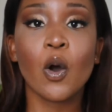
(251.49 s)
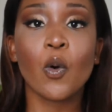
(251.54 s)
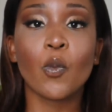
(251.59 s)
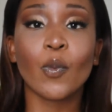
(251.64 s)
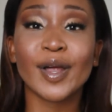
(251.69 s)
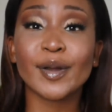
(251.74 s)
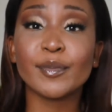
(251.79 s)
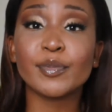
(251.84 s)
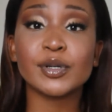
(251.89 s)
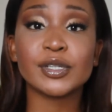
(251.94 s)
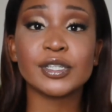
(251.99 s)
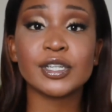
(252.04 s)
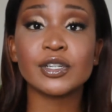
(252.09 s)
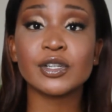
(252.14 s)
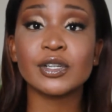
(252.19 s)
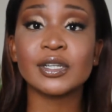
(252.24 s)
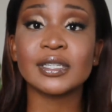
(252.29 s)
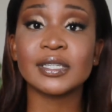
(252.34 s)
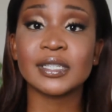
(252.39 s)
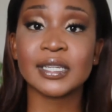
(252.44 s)
One person
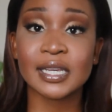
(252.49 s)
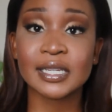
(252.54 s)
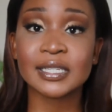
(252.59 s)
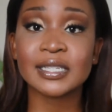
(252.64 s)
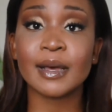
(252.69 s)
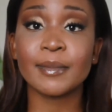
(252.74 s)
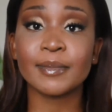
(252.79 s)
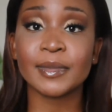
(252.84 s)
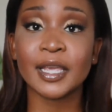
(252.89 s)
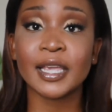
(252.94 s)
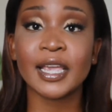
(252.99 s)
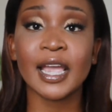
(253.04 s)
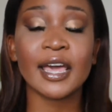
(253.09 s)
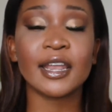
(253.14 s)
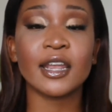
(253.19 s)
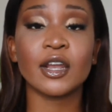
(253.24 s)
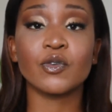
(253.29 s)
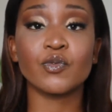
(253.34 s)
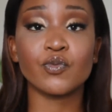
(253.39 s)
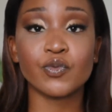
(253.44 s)
could say something
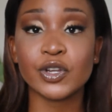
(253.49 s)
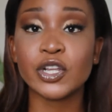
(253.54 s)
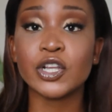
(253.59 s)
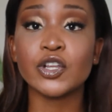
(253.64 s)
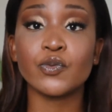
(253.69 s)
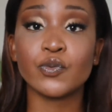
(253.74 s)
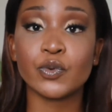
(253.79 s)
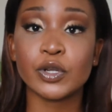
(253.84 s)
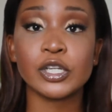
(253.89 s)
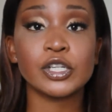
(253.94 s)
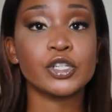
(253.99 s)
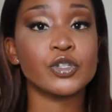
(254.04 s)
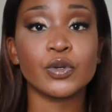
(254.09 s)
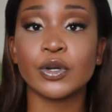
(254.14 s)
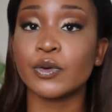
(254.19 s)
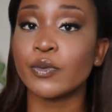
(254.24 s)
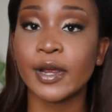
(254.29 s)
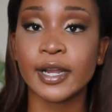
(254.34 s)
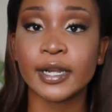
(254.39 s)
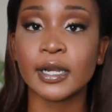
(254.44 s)
and I'd really, really do
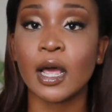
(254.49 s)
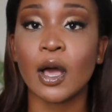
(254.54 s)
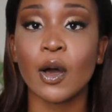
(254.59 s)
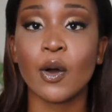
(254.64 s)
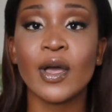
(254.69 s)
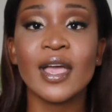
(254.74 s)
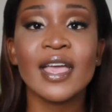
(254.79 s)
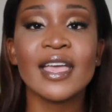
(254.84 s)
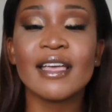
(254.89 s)
it right now,